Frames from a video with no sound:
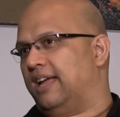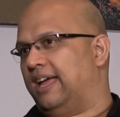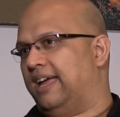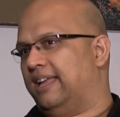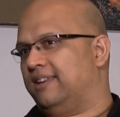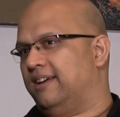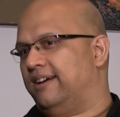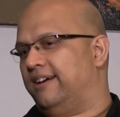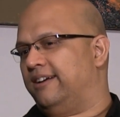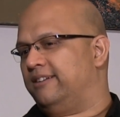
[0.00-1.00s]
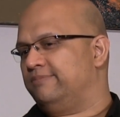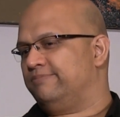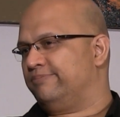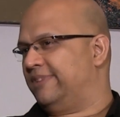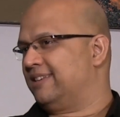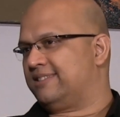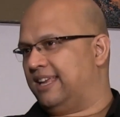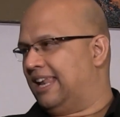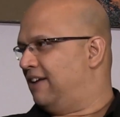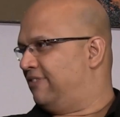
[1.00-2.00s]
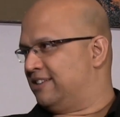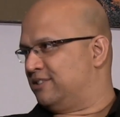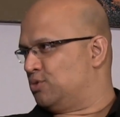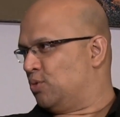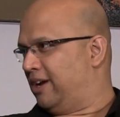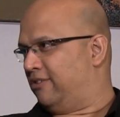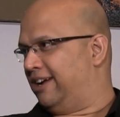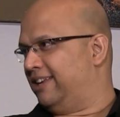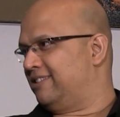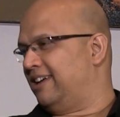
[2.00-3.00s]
And they say life has its way, right?